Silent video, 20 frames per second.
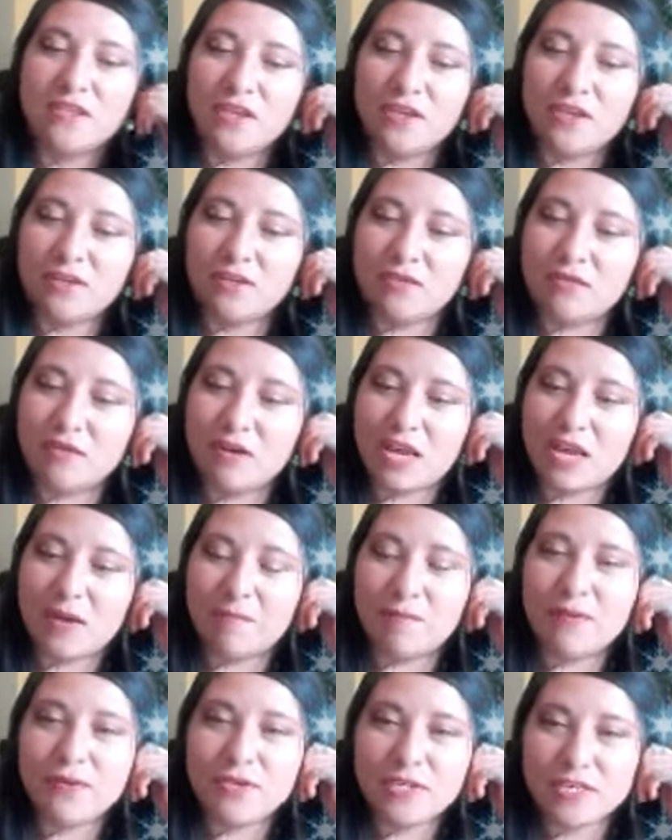
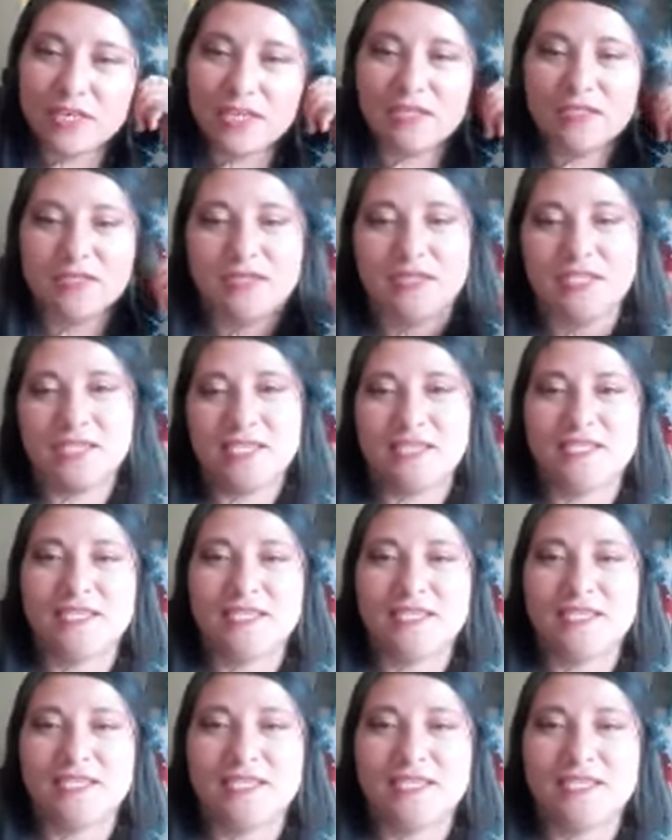like putting these
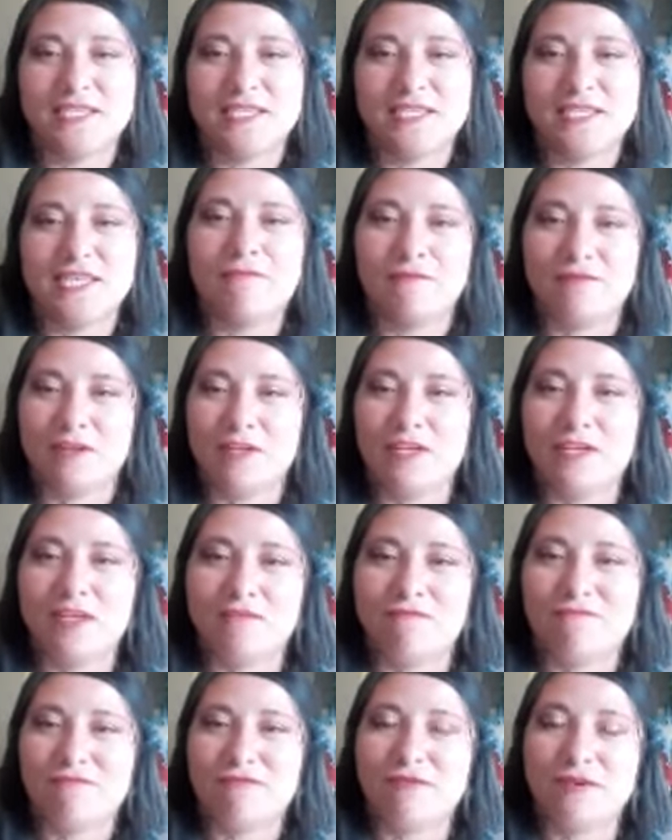things
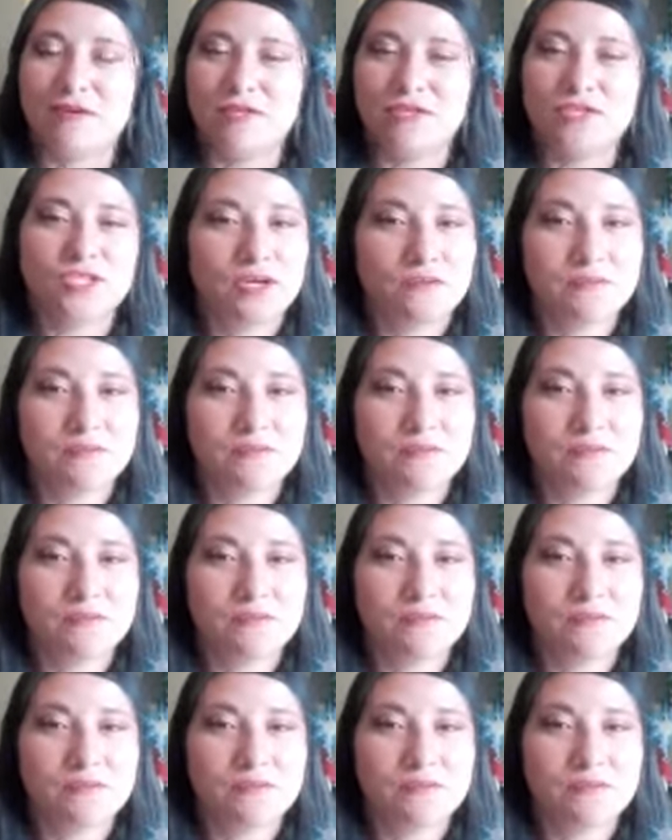for some